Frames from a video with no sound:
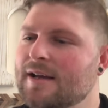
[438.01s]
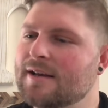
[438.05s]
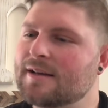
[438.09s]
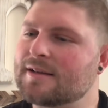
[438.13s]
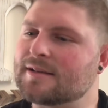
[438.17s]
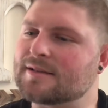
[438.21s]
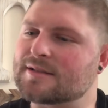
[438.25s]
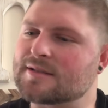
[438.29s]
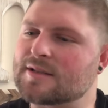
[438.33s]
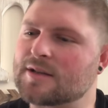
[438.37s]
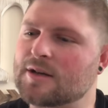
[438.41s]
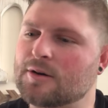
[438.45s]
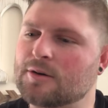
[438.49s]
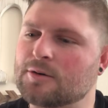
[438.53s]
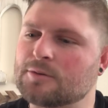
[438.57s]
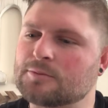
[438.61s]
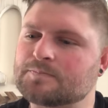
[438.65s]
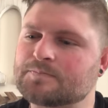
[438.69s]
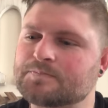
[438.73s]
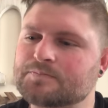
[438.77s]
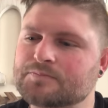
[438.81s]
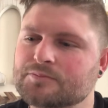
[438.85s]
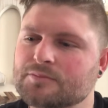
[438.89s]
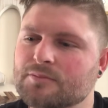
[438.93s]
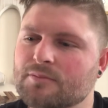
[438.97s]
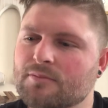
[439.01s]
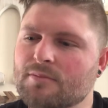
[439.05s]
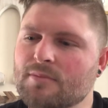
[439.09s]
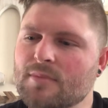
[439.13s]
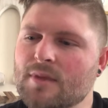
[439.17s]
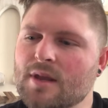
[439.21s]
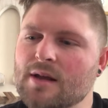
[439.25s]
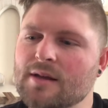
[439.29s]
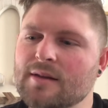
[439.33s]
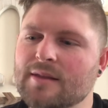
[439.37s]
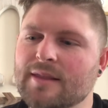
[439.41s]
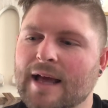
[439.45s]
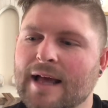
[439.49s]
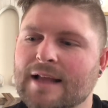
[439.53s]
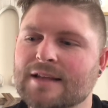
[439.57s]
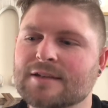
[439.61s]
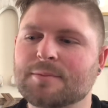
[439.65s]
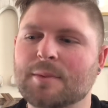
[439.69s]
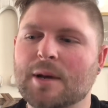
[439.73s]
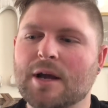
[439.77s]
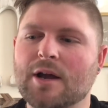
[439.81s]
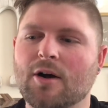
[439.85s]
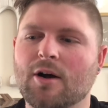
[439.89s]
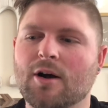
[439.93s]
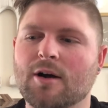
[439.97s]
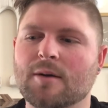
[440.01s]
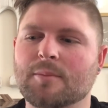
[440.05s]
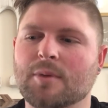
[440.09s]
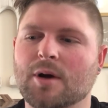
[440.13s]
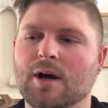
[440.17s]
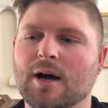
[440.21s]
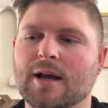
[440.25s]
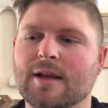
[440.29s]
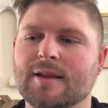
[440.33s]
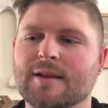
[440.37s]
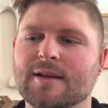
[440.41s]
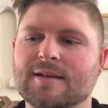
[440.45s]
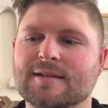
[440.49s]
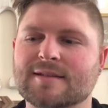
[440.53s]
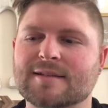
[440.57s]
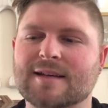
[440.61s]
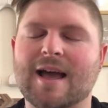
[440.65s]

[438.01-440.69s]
And so that's my heart behind this.